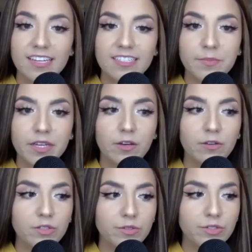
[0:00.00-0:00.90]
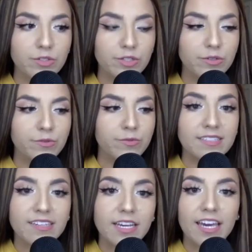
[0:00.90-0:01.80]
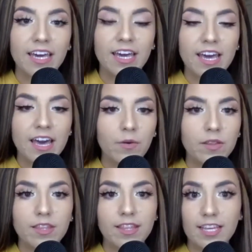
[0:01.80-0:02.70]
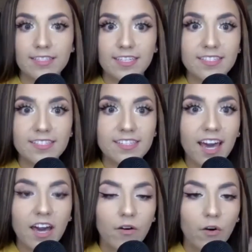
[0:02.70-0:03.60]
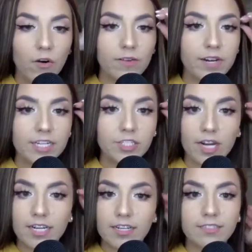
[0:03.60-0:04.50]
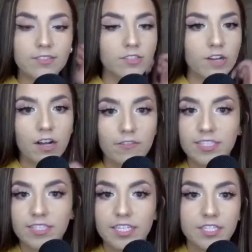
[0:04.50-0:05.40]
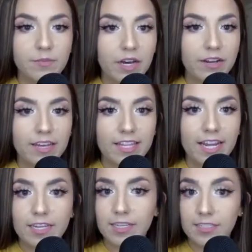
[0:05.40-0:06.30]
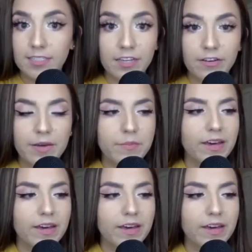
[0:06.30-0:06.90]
but those who do resonate with things I say or when I try to start a conversation about it, then I continue it. But